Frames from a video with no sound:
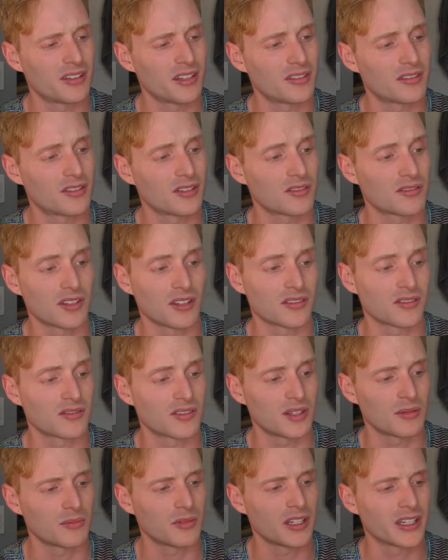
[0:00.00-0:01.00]
it just doesn't
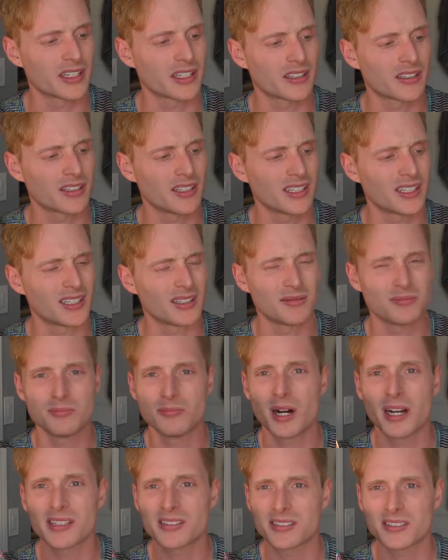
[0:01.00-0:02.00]
seem like uh,
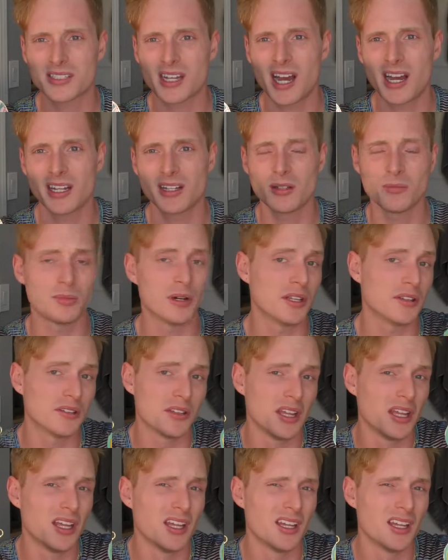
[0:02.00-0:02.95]
my style, but